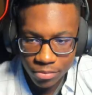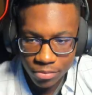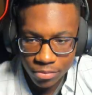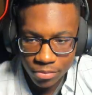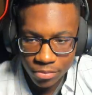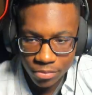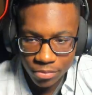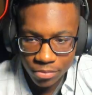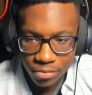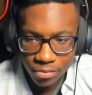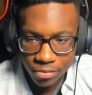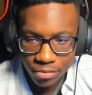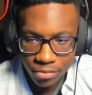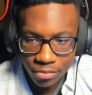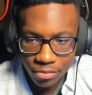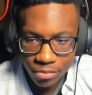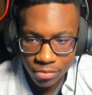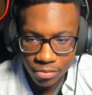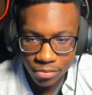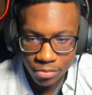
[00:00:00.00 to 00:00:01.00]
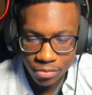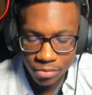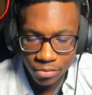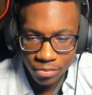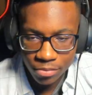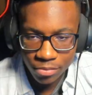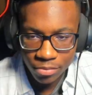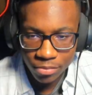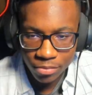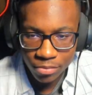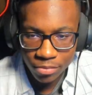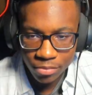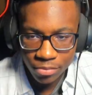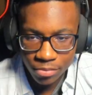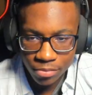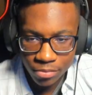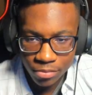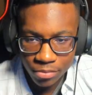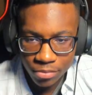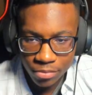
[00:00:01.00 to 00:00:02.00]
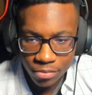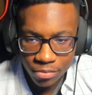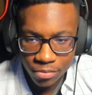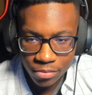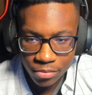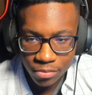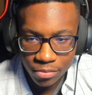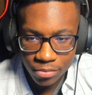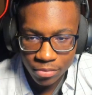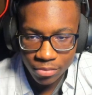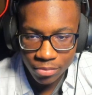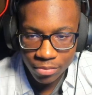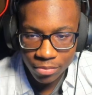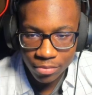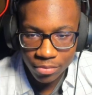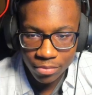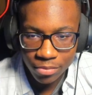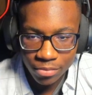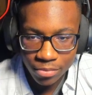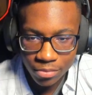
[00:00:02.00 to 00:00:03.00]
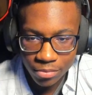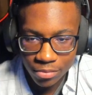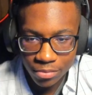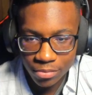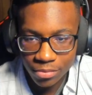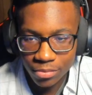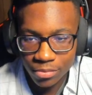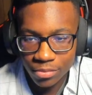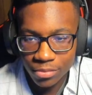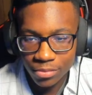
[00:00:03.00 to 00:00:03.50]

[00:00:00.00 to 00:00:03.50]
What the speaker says: Nobody speaks.